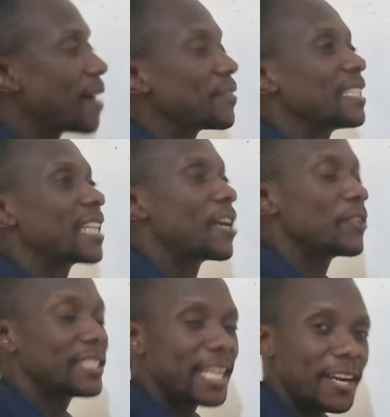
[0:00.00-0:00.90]
it can
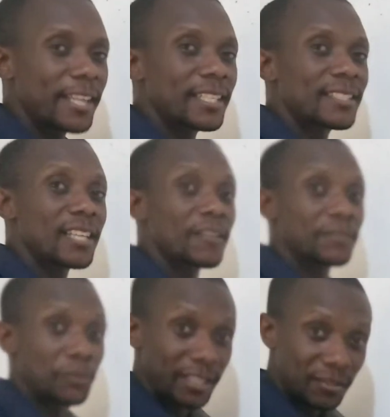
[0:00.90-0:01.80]
regenerate itself
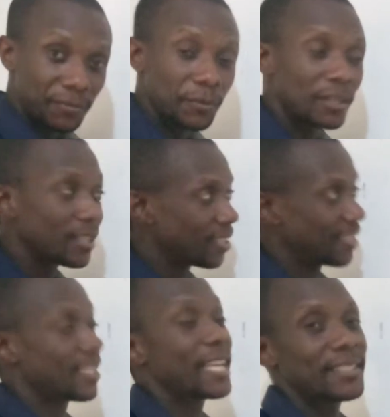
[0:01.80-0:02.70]
to its full
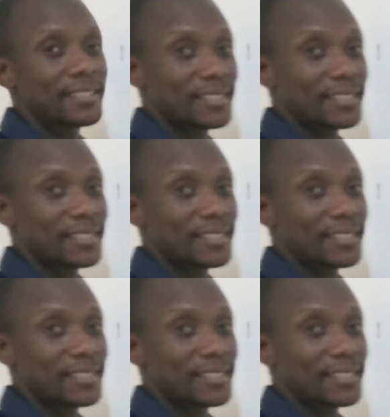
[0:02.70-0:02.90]
size.